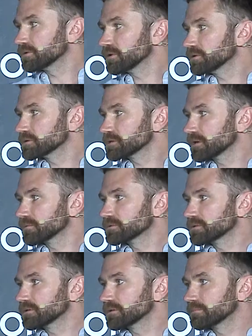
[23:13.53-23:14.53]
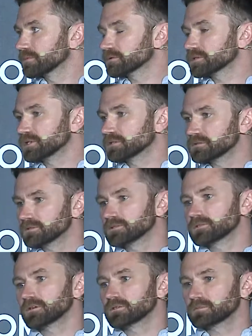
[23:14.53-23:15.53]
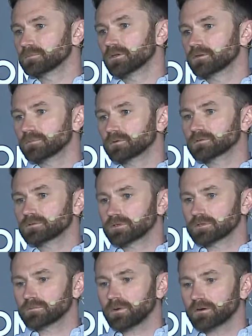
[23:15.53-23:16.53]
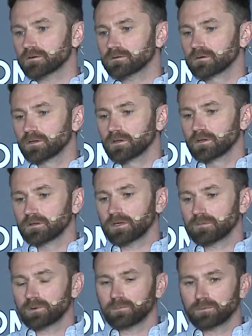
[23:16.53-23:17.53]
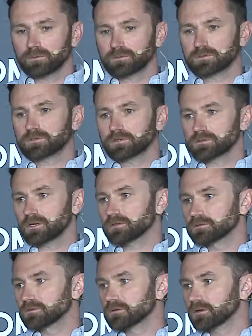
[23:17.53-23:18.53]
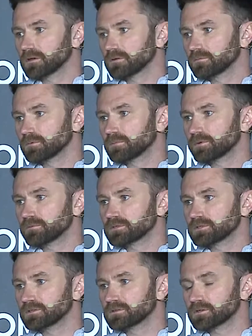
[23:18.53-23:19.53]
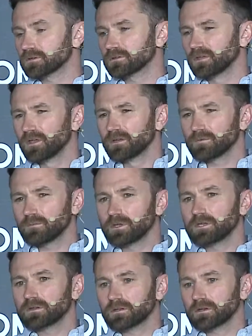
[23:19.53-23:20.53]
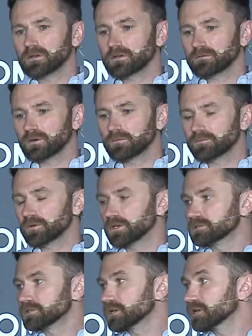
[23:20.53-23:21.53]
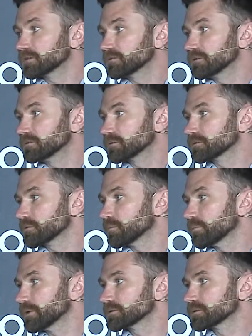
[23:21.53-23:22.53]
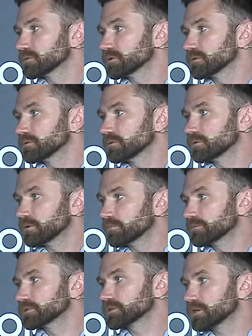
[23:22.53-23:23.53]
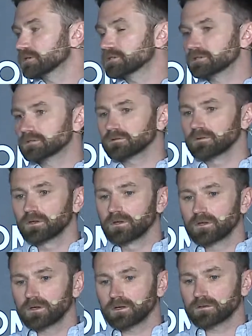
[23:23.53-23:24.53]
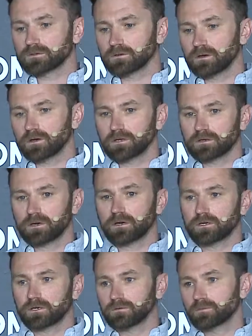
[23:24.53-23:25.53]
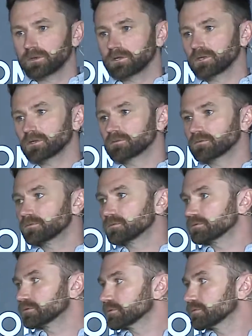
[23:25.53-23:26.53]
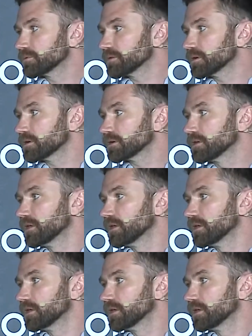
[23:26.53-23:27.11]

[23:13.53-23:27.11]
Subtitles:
concepts, in that blockchains are designed to be open and transparent, yet people want to transact with privacy. So for me, confidentiality is a somewhat better word, or obfuscation. So hiding or making it difficult to infer